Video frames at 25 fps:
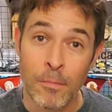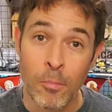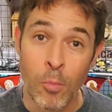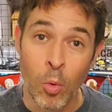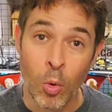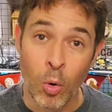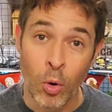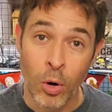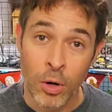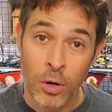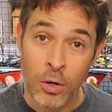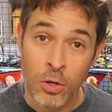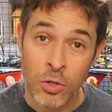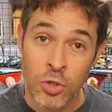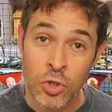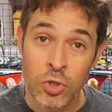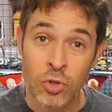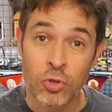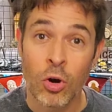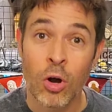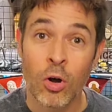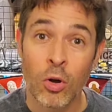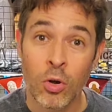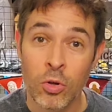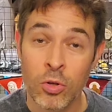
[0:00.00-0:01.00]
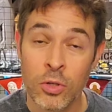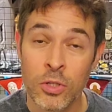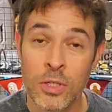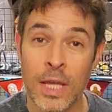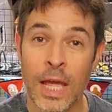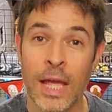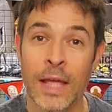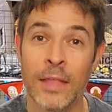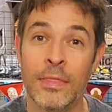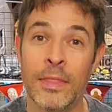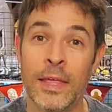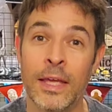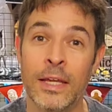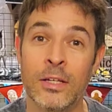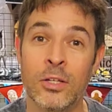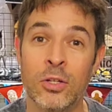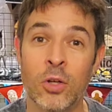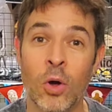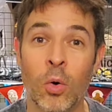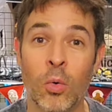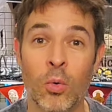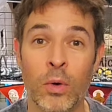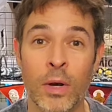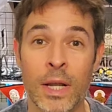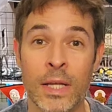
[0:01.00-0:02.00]
more struggles, and they
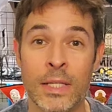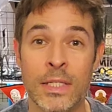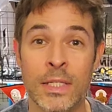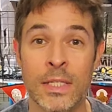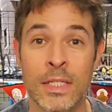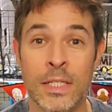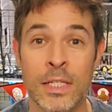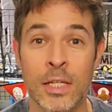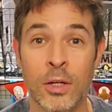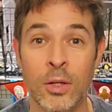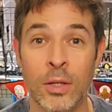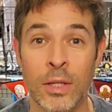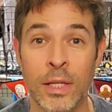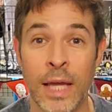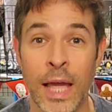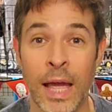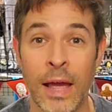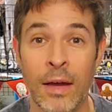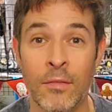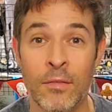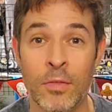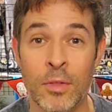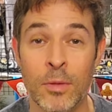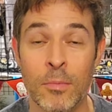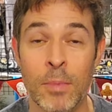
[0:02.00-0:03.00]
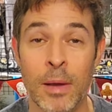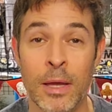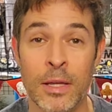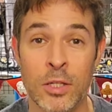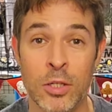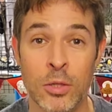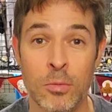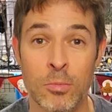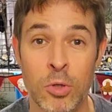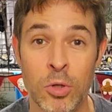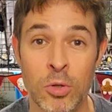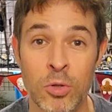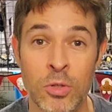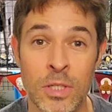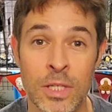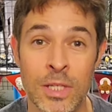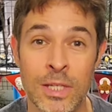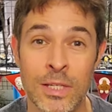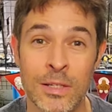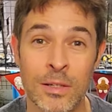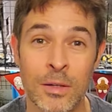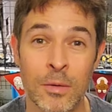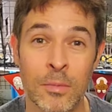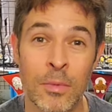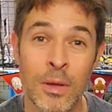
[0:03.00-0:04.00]
don't necessarily have the best immune
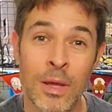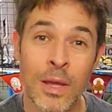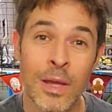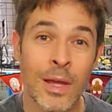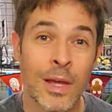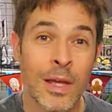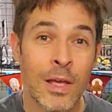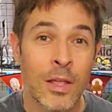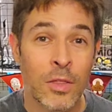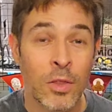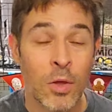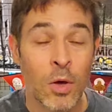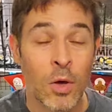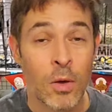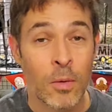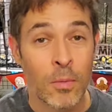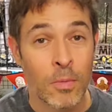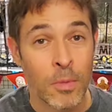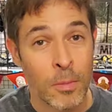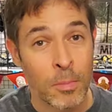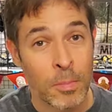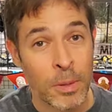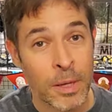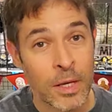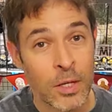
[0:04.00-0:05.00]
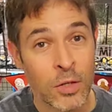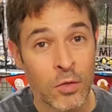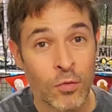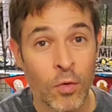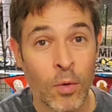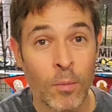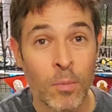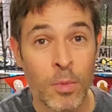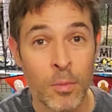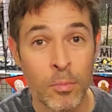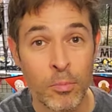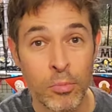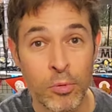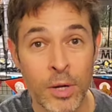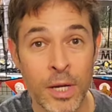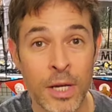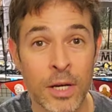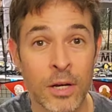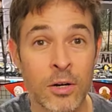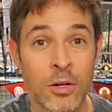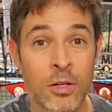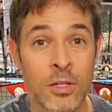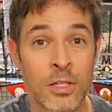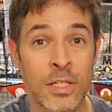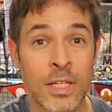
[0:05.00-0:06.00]
system. The pigs from the
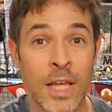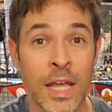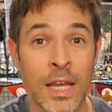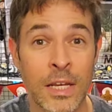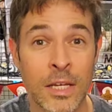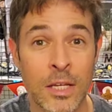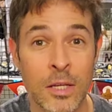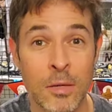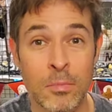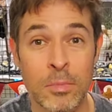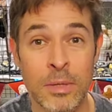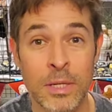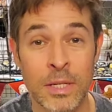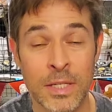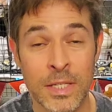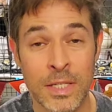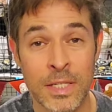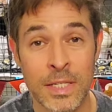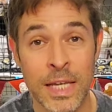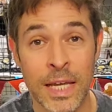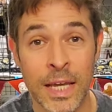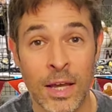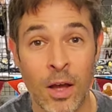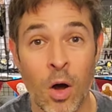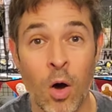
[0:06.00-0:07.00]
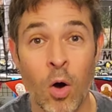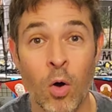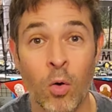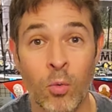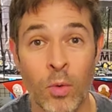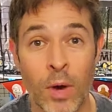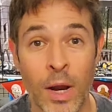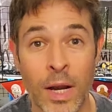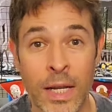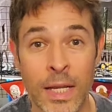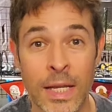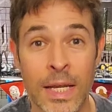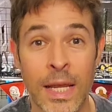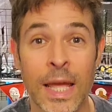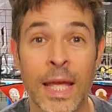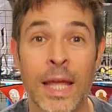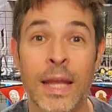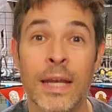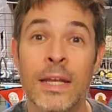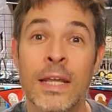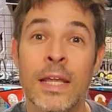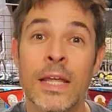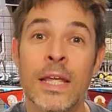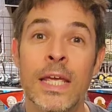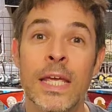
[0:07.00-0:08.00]
breeders tend to be sick already,
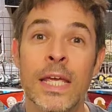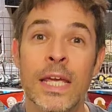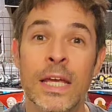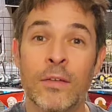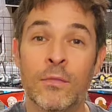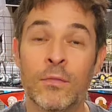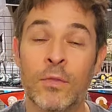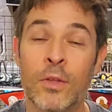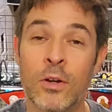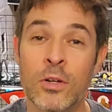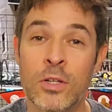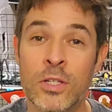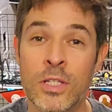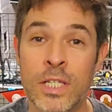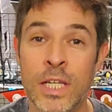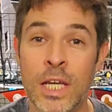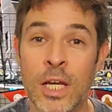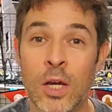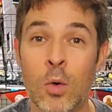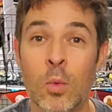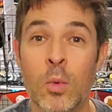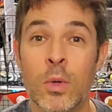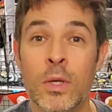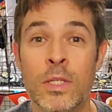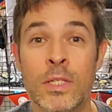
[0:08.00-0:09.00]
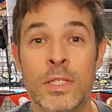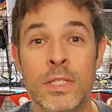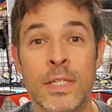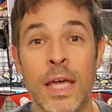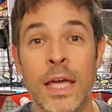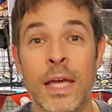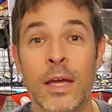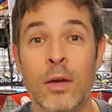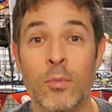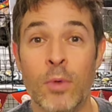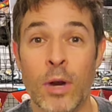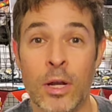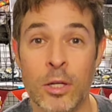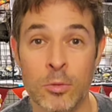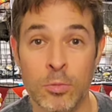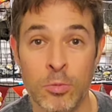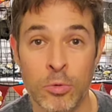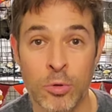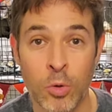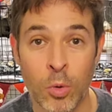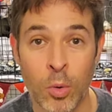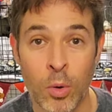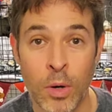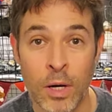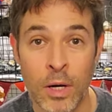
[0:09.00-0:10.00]
and if they're sick with, say, a
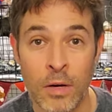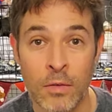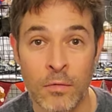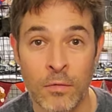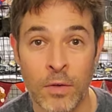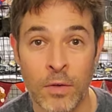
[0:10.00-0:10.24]
respiratory